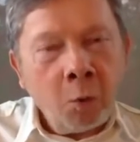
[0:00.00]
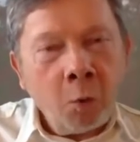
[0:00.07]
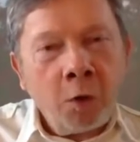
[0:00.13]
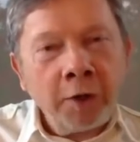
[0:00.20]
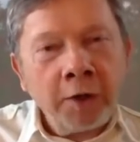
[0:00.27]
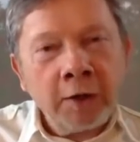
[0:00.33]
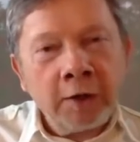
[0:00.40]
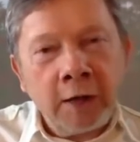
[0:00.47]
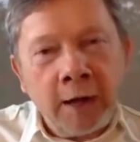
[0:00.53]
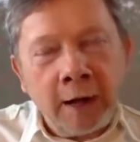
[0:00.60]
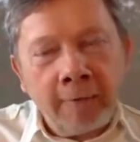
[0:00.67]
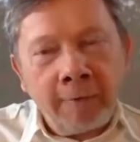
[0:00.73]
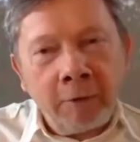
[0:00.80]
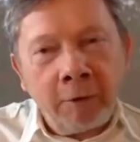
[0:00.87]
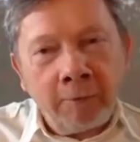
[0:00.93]
what is
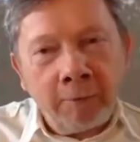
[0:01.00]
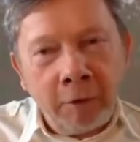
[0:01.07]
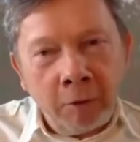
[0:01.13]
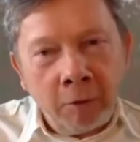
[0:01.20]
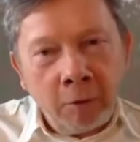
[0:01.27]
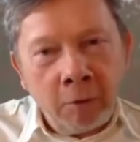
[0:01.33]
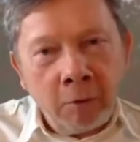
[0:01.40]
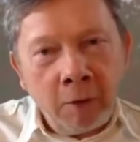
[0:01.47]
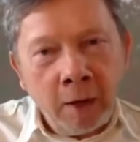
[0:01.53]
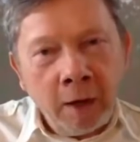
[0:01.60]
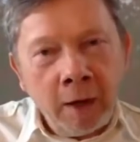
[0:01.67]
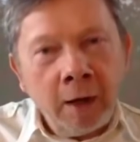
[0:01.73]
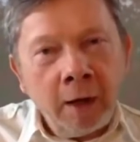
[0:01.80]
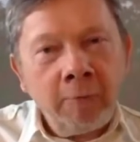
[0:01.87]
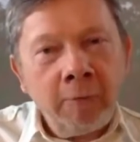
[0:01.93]
left of you
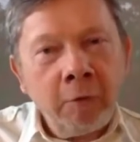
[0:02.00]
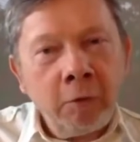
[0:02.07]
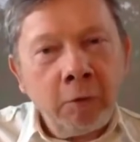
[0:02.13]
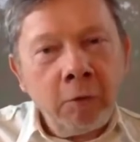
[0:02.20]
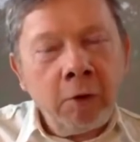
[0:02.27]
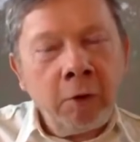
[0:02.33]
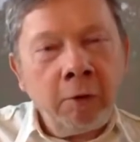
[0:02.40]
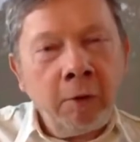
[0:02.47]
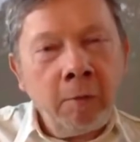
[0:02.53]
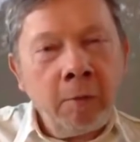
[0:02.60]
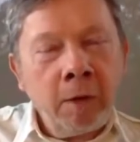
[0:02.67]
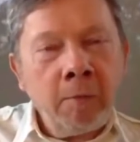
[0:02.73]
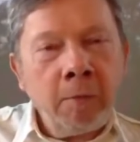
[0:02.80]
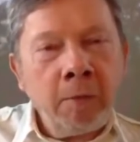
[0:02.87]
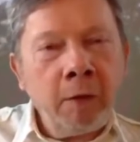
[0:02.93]
if you do not
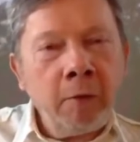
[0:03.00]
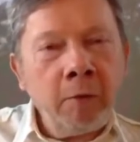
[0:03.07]
remember